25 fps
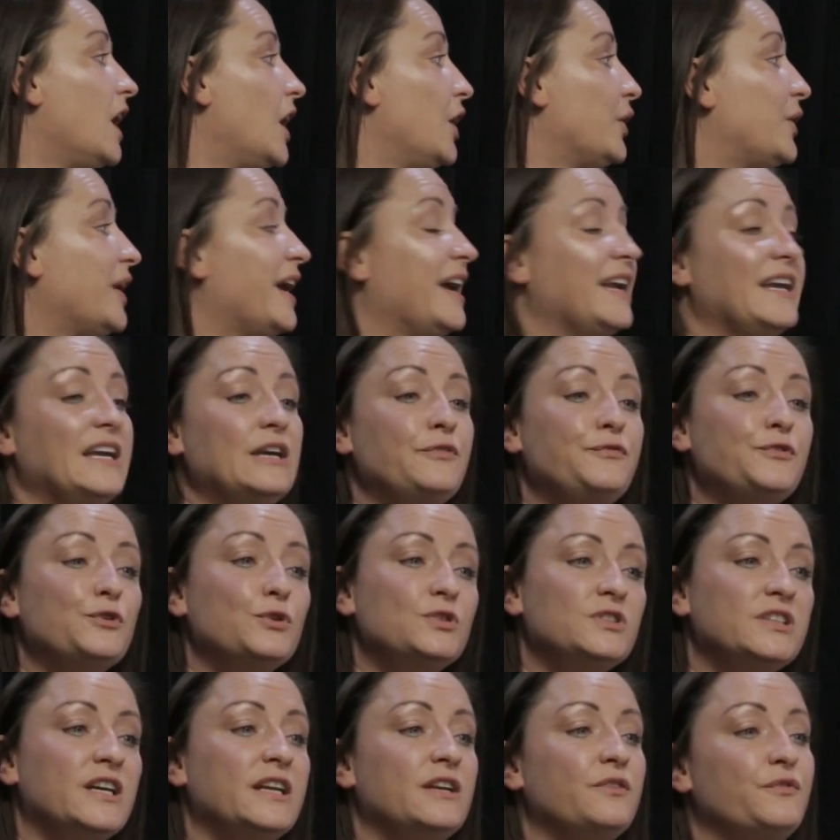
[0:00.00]
Okay, if
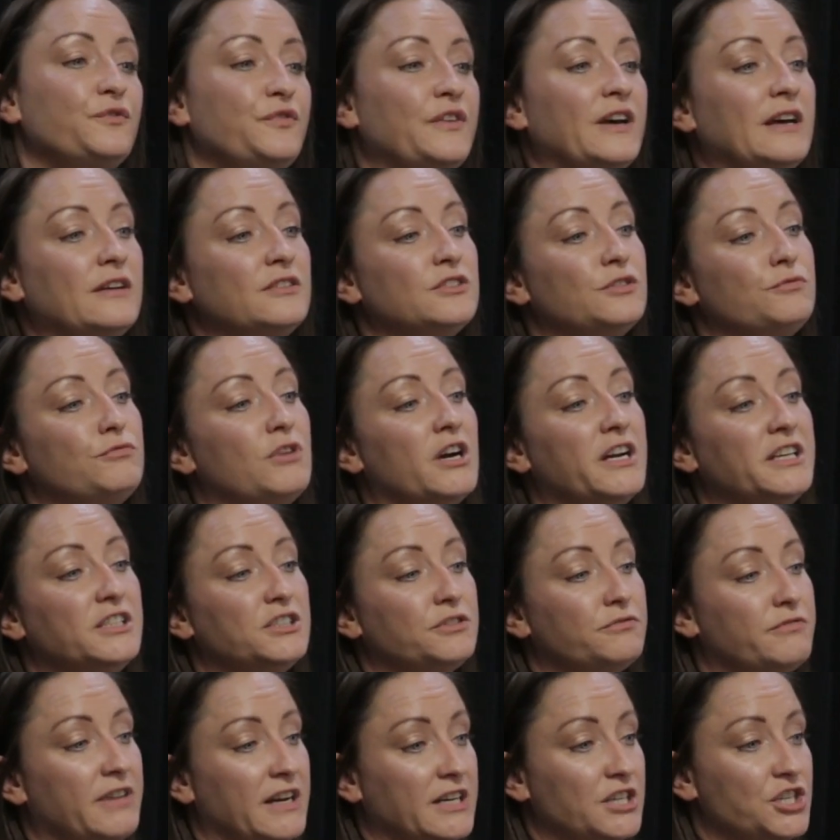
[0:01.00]
your tenant fails a right
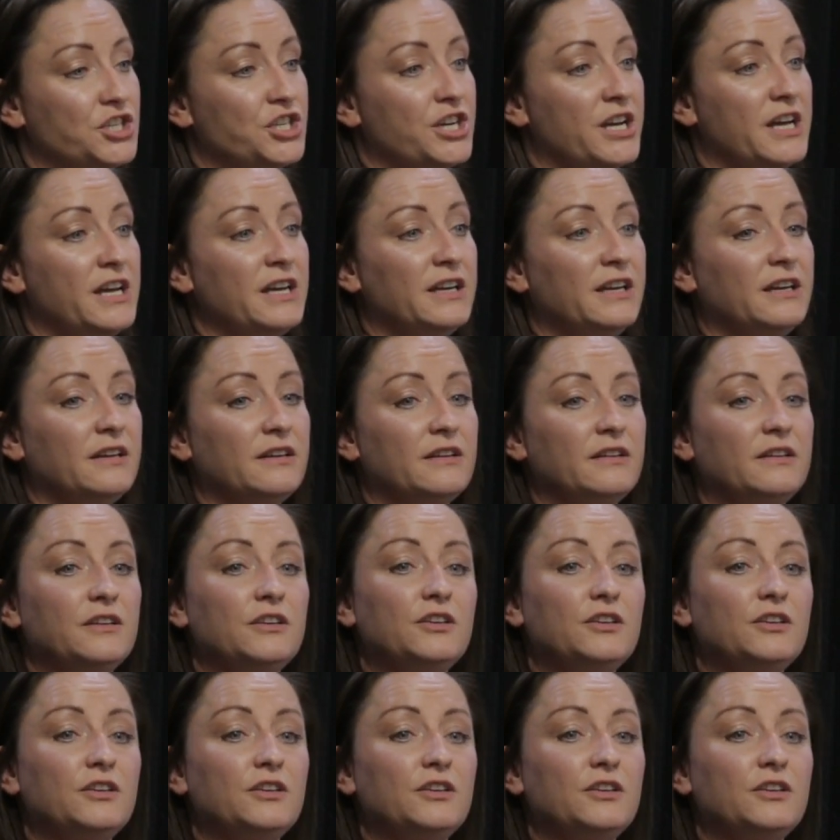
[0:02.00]
to rent check,